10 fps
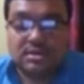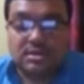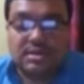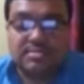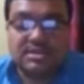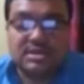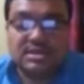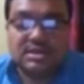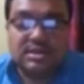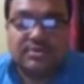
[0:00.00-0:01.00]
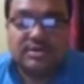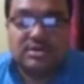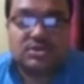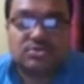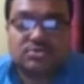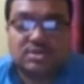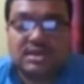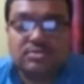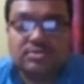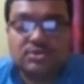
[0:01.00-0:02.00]
Imagery refers to the
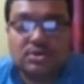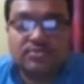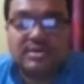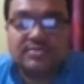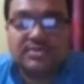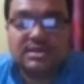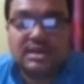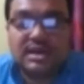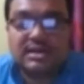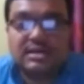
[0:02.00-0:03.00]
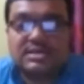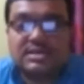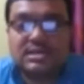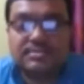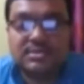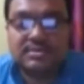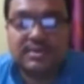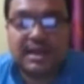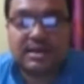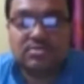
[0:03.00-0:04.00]
use of vivid and descriptive
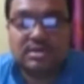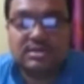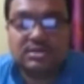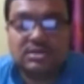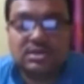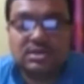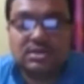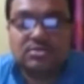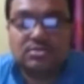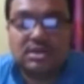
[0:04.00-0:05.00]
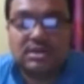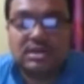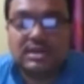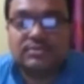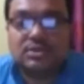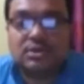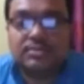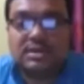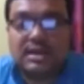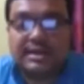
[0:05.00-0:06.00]
language to the depth
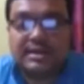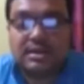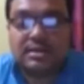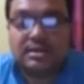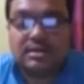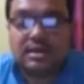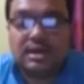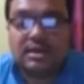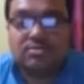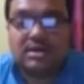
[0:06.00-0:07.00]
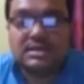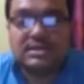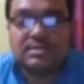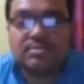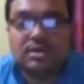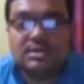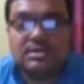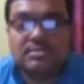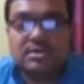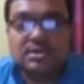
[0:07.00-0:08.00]
of the writing. And what is
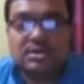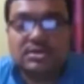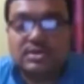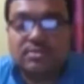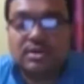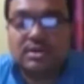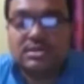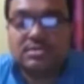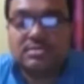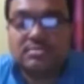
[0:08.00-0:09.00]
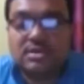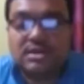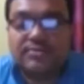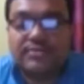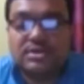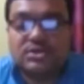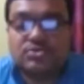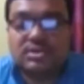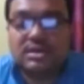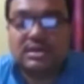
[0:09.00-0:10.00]
symbolism? Symbolism refers
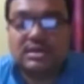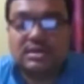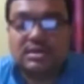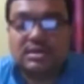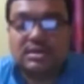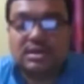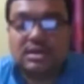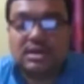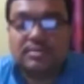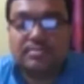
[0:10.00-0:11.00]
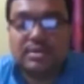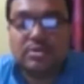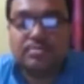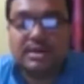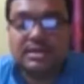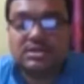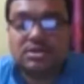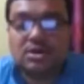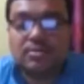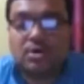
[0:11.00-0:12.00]
to the imbuement
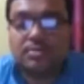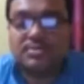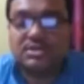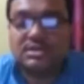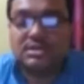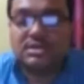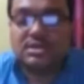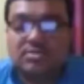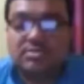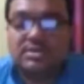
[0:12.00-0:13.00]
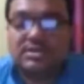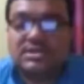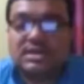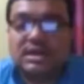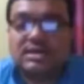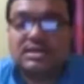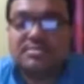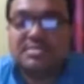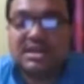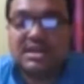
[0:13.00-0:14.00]
of object with a
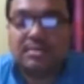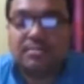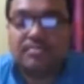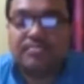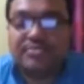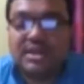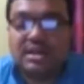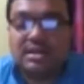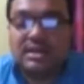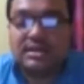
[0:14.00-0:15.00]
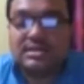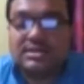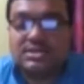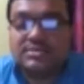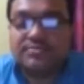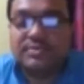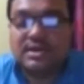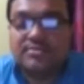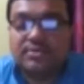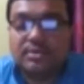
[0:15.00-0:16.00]
certain meaning that is
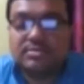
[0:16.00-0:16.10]
different from